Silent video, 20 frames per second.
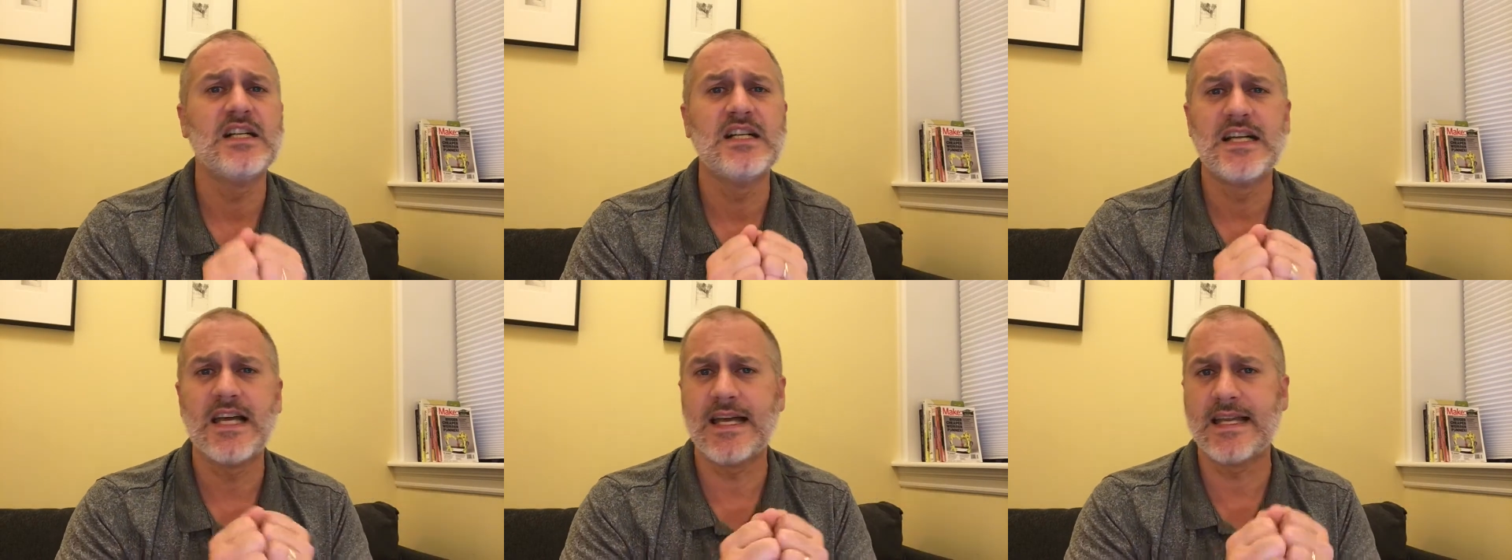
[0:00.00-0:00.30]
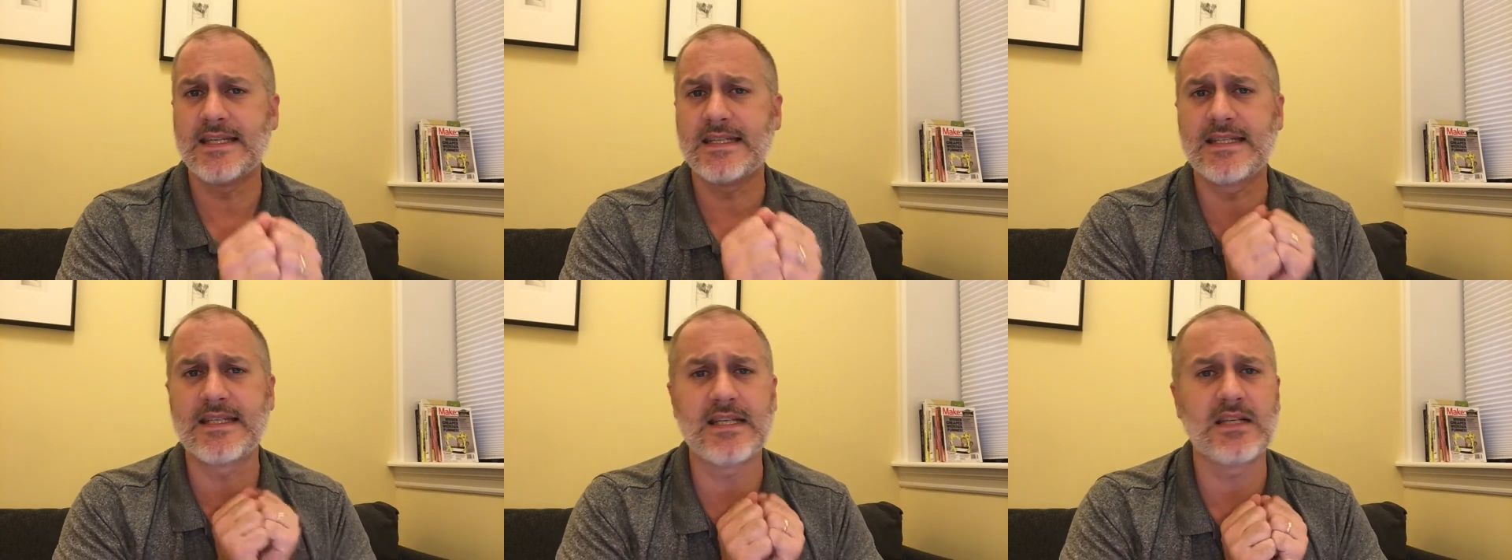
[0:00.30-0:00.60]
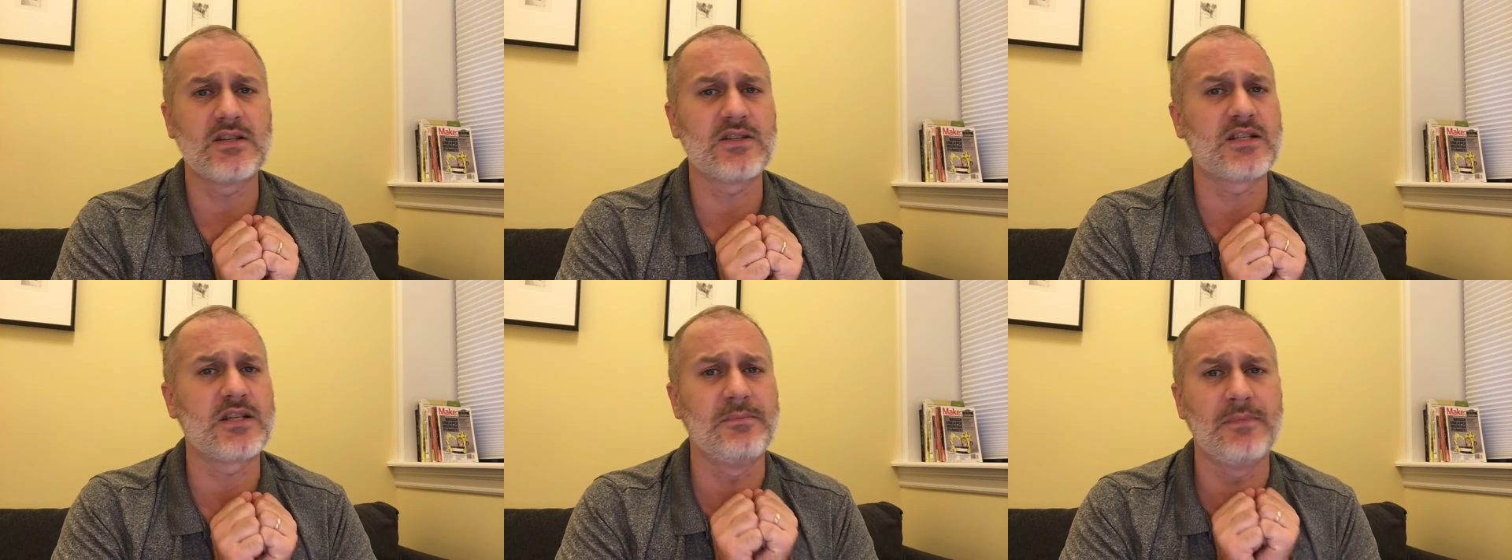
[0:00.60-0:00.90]
and
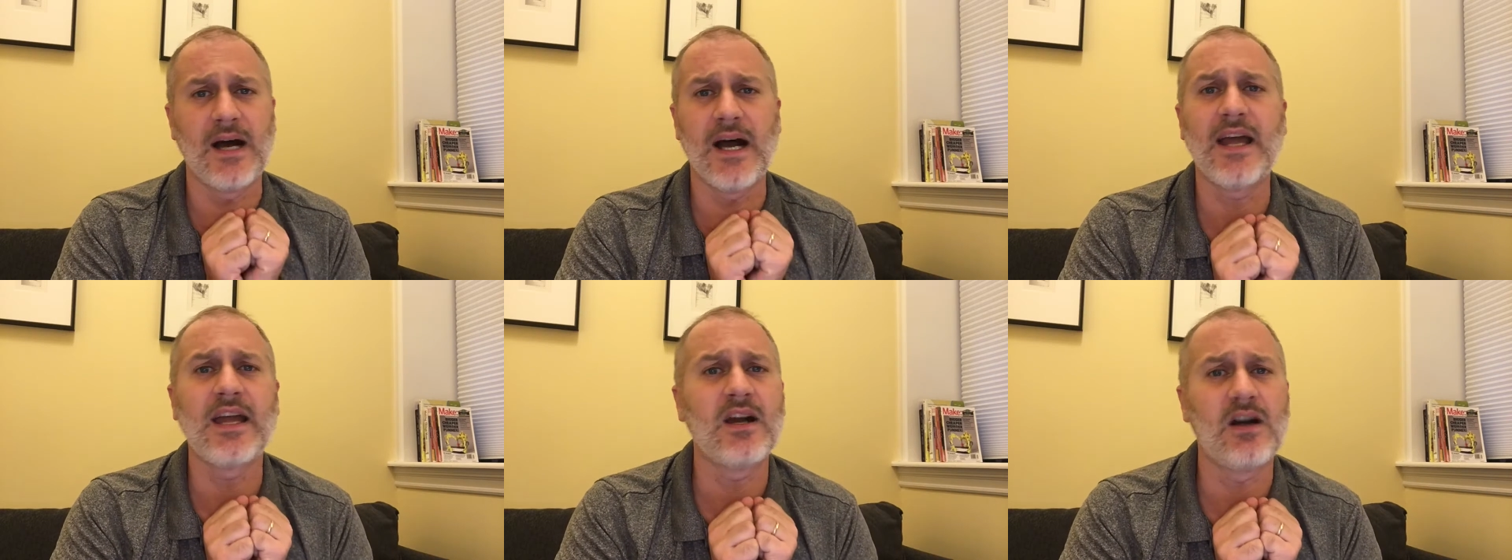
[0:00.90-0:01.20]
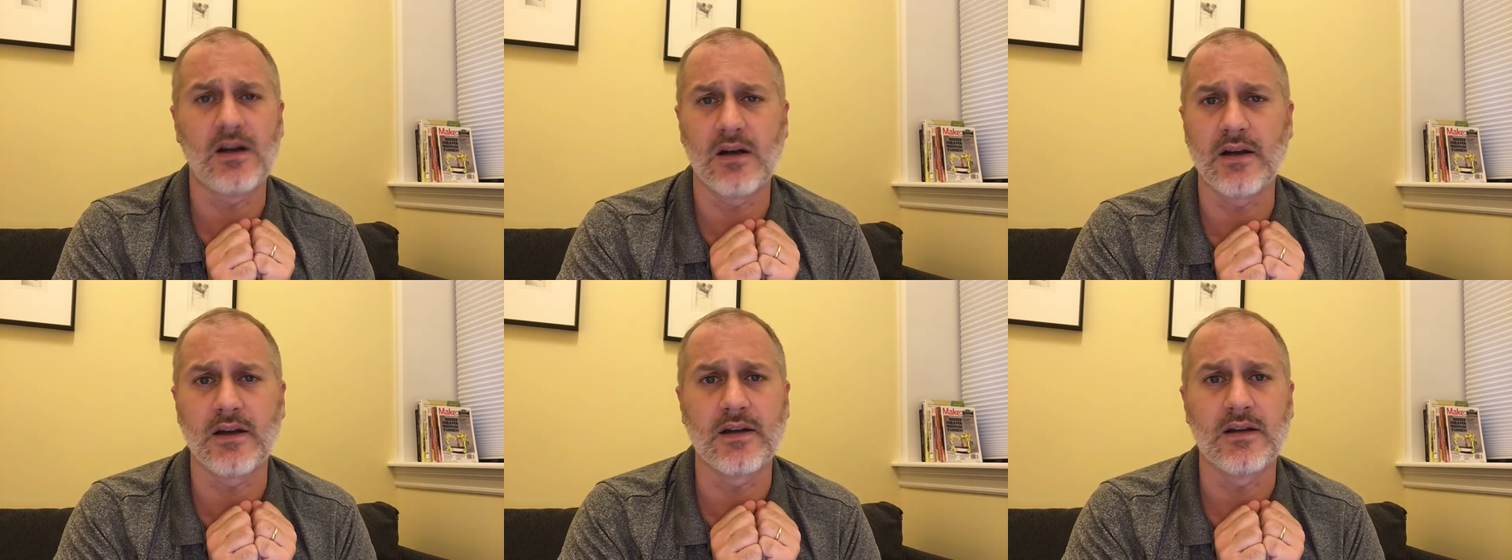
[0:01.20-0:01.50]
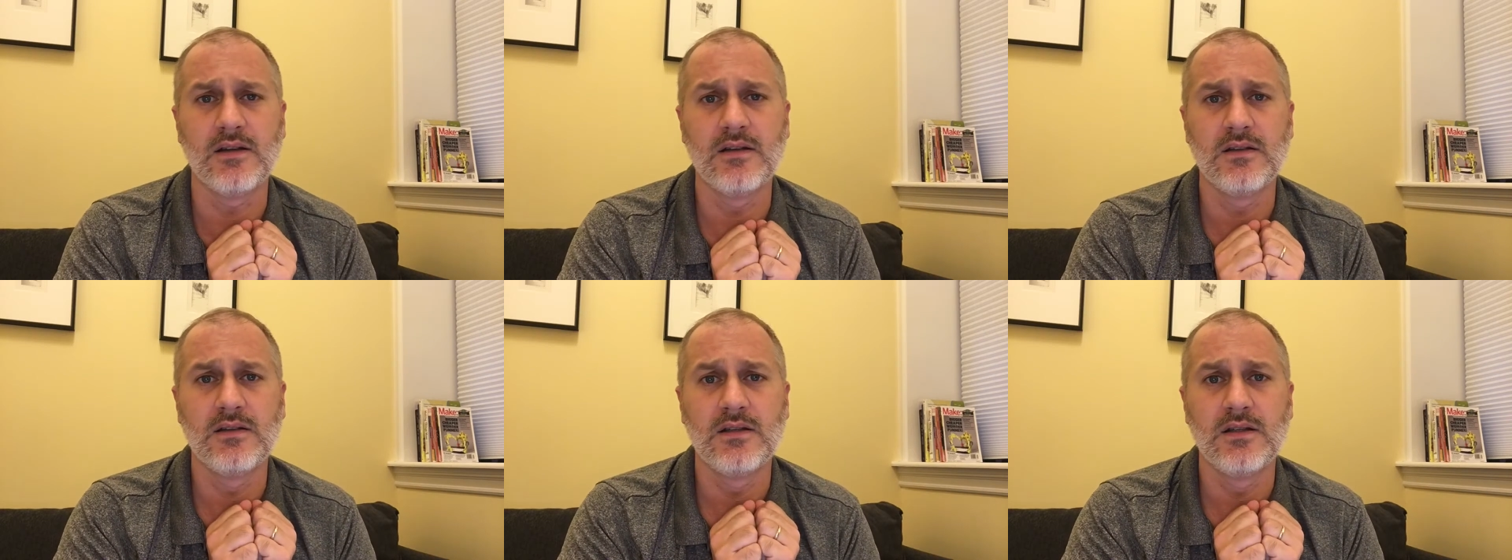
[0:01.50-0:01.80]
dear to my heart
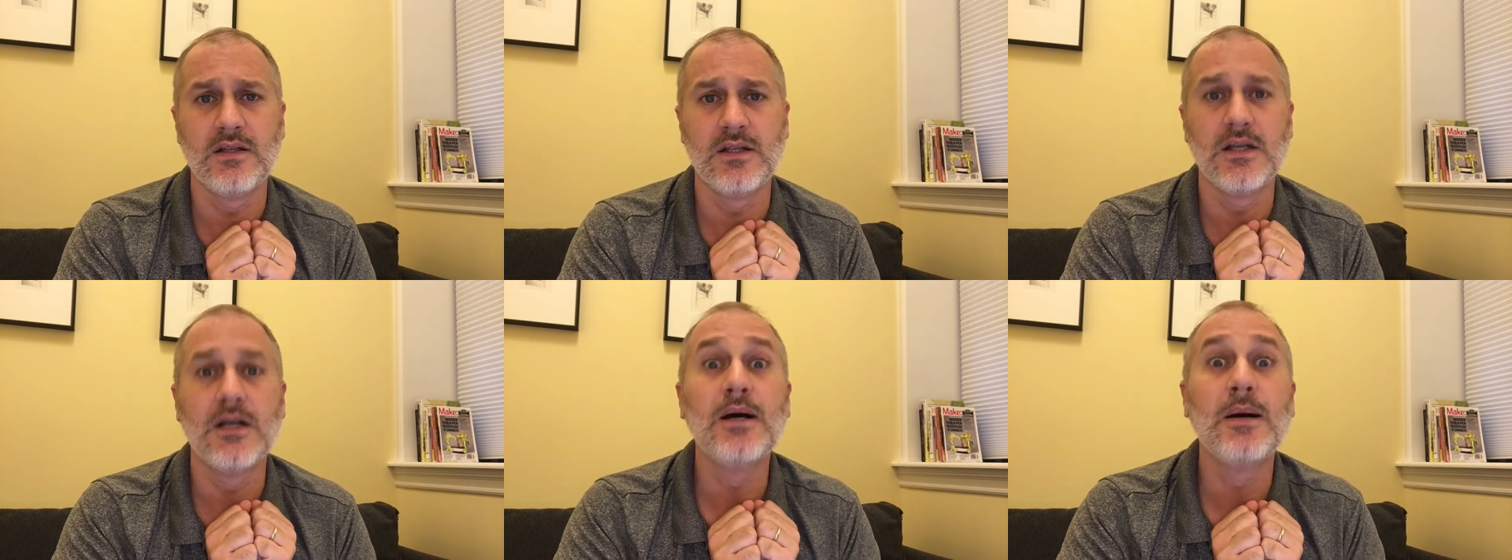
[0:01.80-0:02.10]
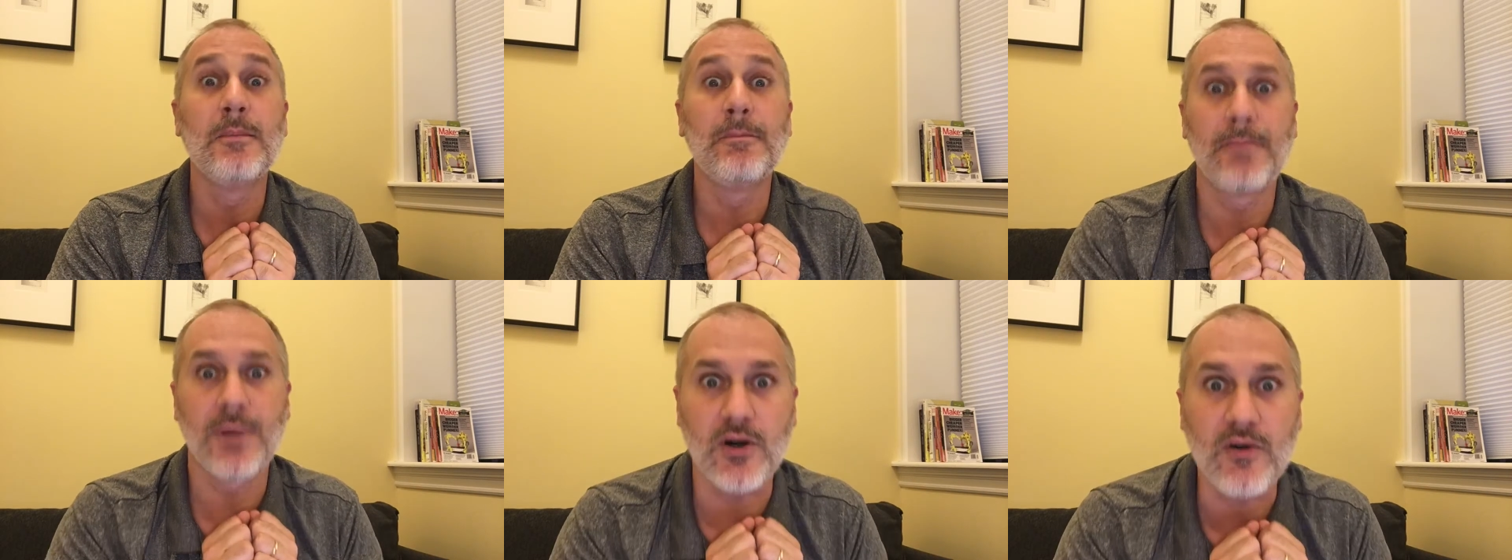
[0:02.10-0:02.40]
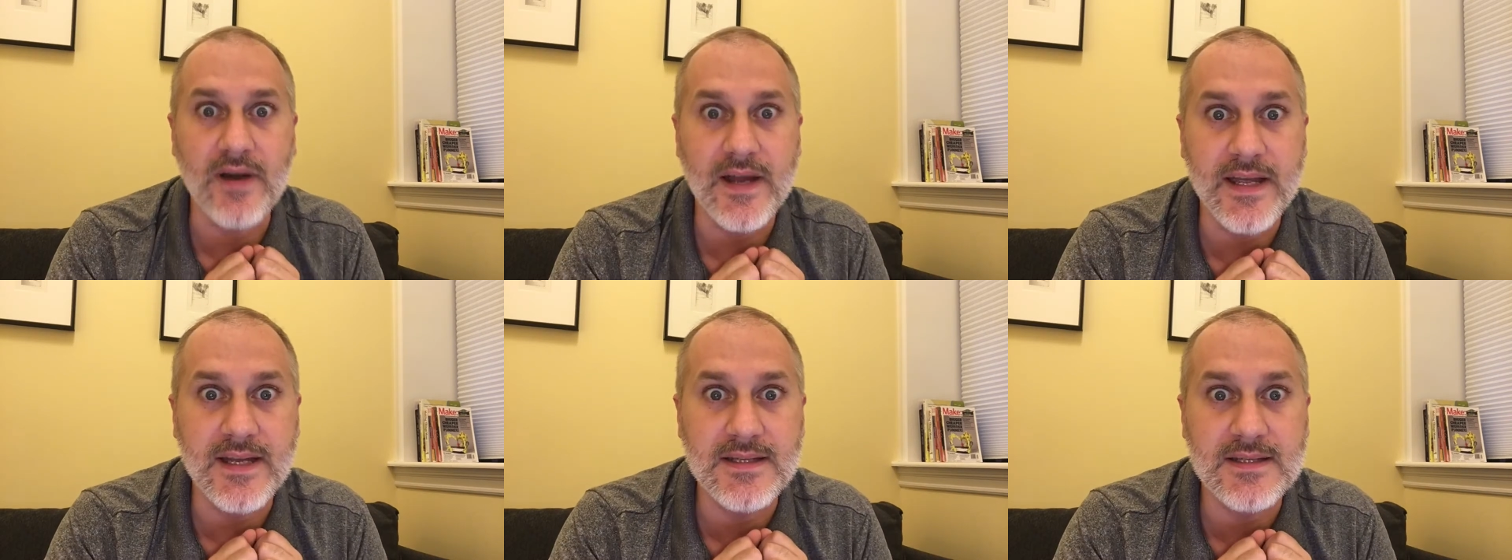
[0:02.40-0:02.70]

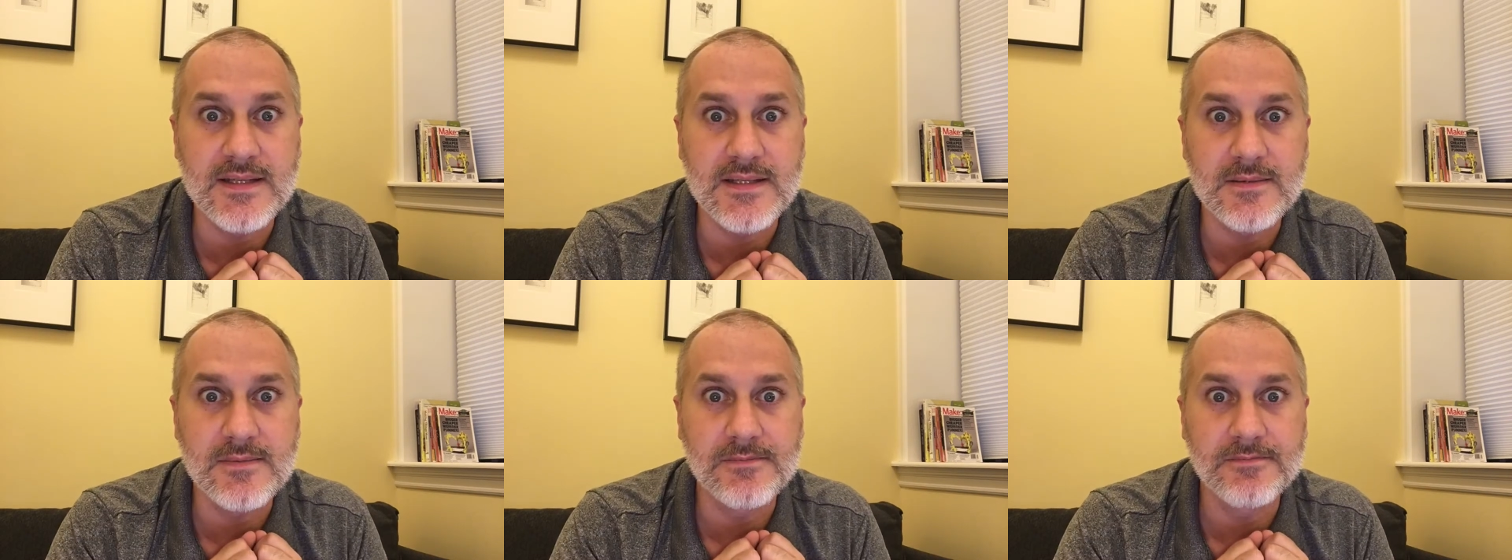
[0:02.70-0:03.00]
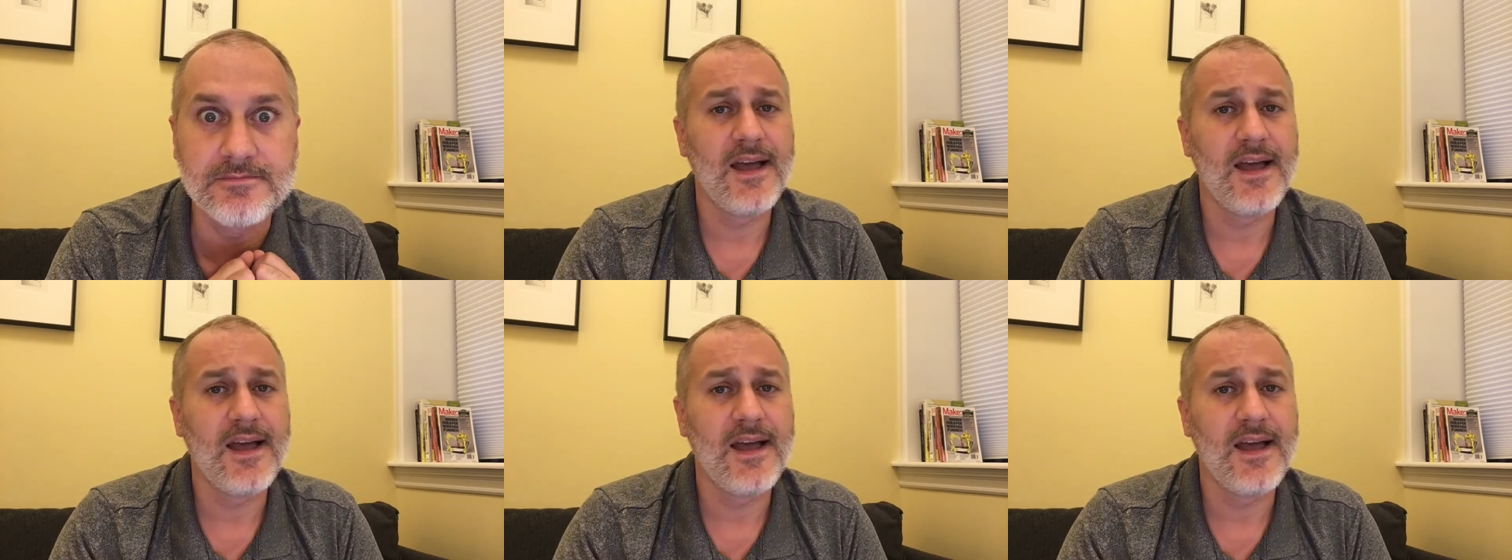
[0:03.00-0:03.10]
parades.